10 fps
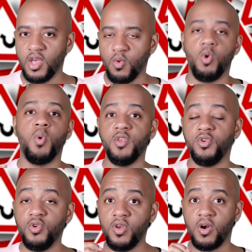Well, when you
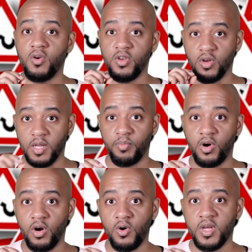do your lip
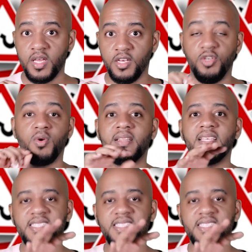roll, do it at the